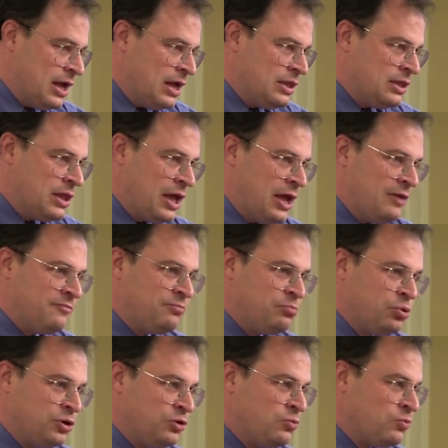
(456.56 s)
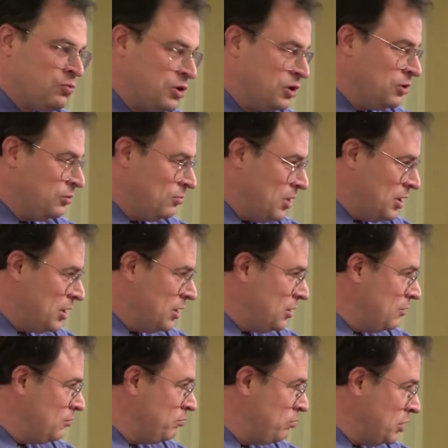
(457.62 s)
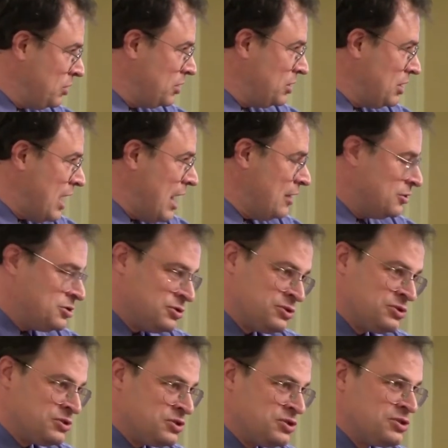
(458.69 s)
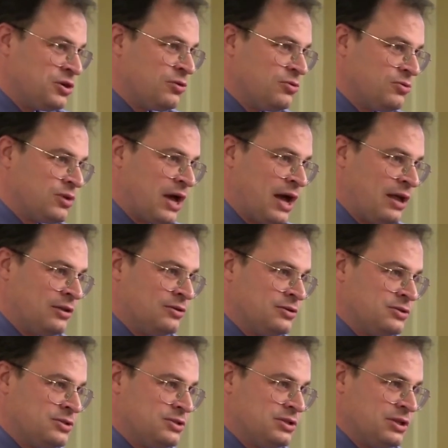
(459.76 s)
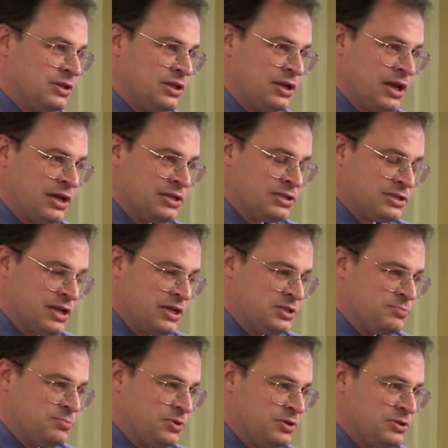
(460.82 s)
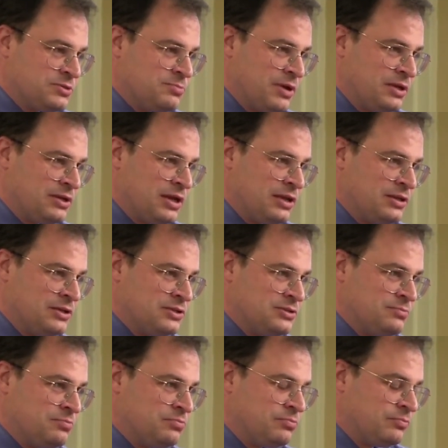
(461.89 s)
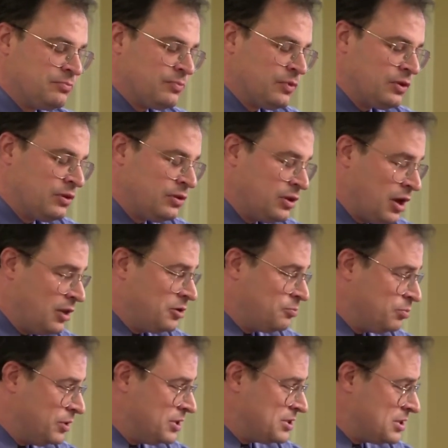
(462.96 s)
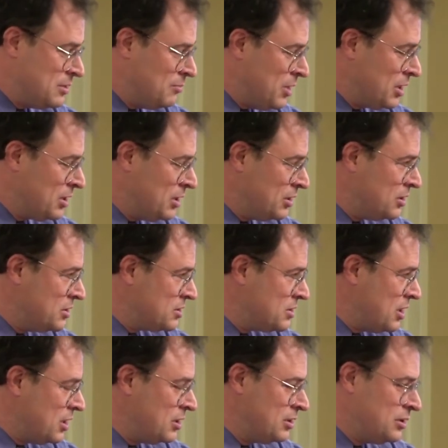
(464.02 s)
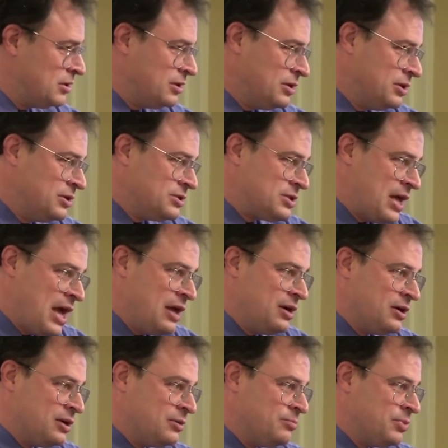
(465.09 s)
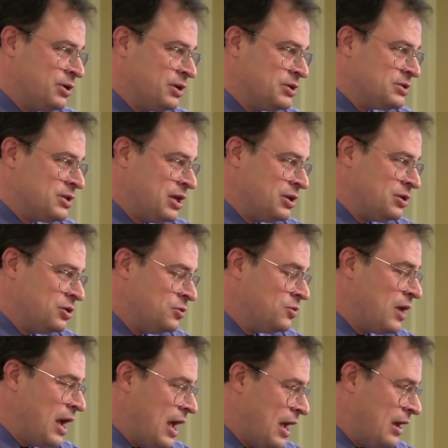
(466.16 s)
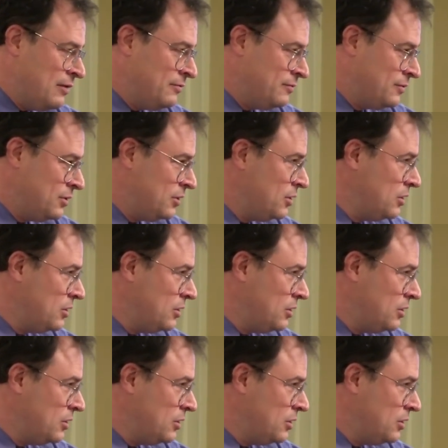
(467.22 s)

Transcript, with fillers: and they've put real money, billion dollars. There's zero dollars in the United States being spent on this. The other place that might get this done is Canada because they do have